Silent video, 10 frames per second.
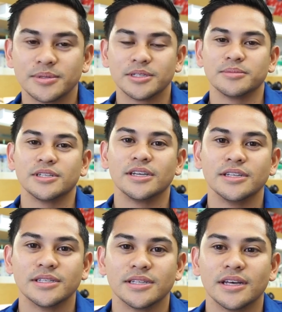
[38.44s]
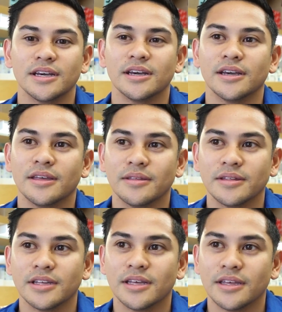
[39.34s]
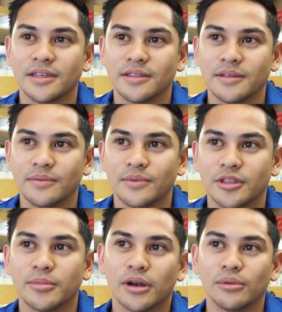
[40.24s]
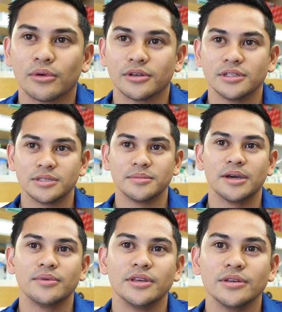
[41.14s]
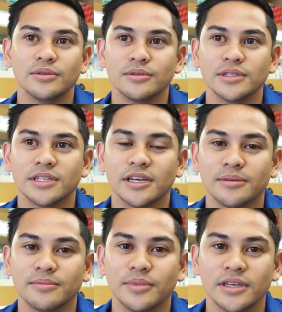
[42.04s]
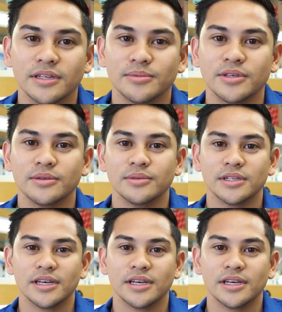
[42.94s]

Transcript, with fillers: been some studies uh, uh, with a model organism that we use um, because we use